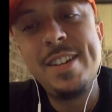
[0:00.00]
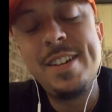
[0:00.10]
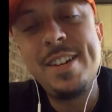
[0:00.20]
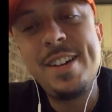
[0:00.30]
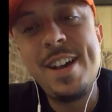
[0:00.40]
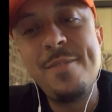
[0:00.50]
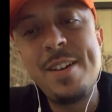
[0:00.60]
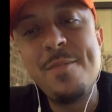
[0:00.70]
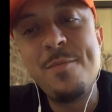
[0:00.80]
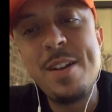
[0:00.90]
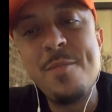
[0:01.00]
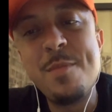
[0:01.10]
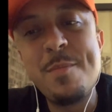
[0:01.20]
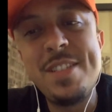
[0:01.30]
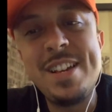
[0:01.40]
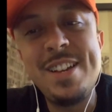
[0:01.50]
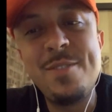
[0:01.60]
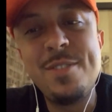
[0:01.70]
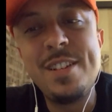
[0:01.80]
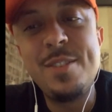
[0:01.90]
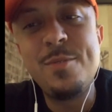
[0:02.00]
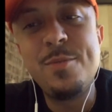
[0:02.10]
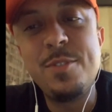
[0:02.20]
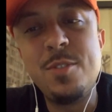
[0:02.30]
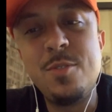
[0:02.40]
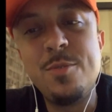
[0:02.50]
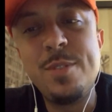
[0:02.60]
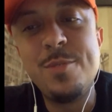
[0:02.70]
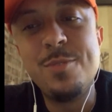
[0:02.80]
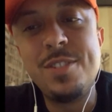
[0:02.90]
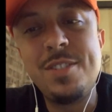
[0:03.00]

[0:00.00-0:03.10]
yeah, I remember that era. That it